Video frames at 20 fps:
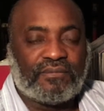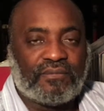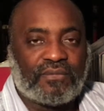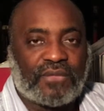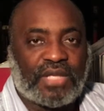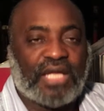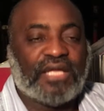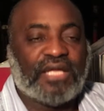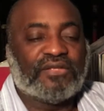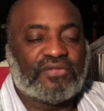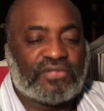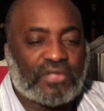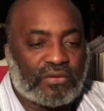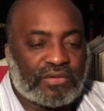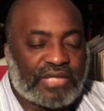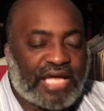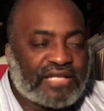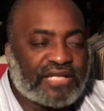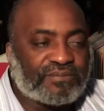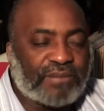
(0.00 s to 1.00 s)
And so
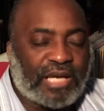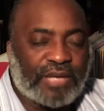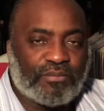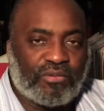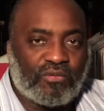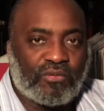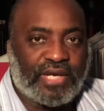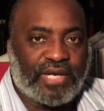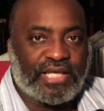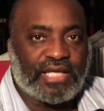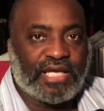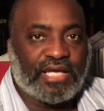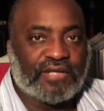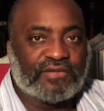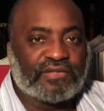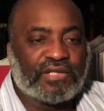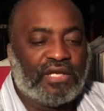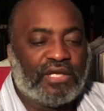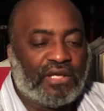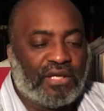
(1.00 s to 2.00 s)
that's my point, is
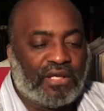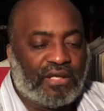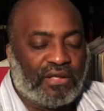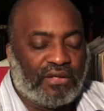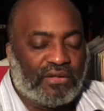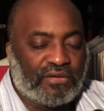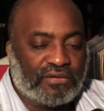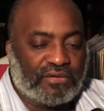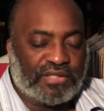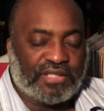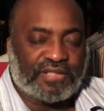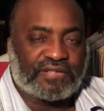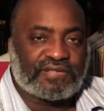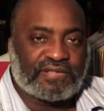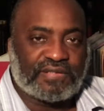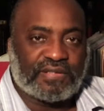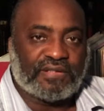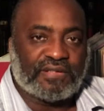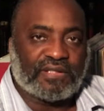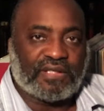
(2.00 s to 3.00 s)
this
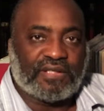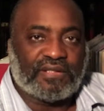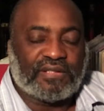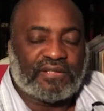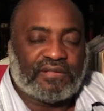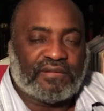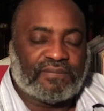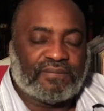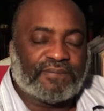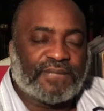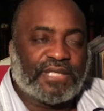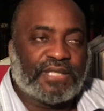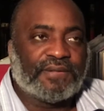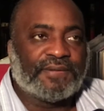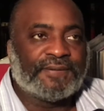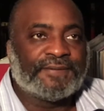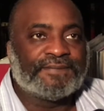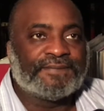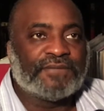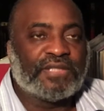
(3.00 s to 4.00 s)

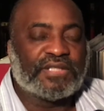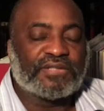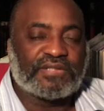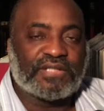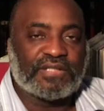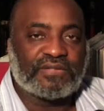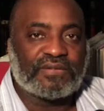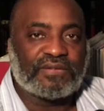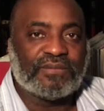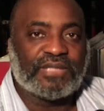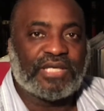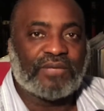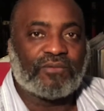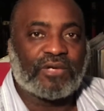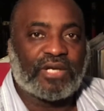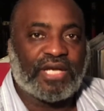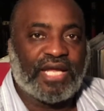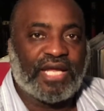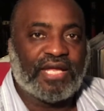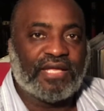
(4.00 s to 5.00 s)
the system that we're
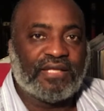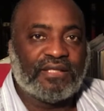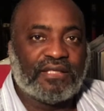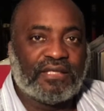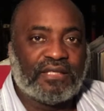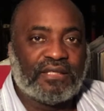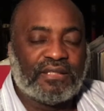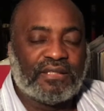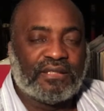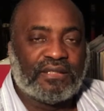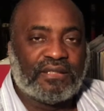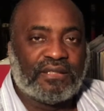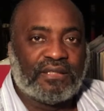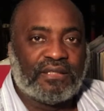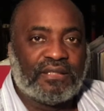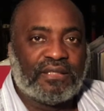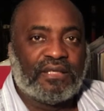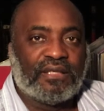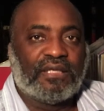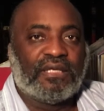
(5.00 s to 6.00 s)
in
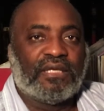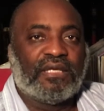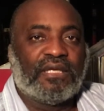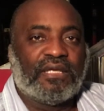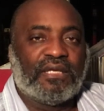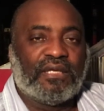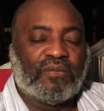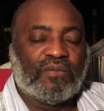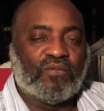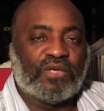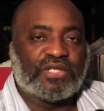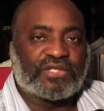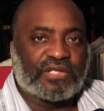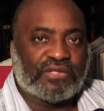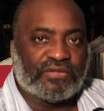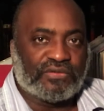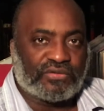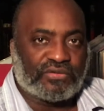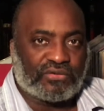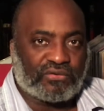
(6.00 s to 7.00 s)
was
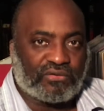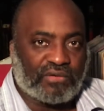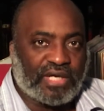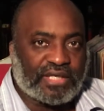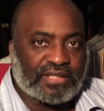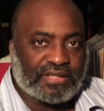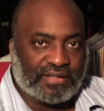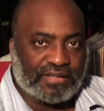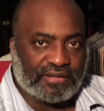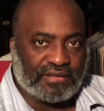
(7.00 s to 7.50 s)
constructed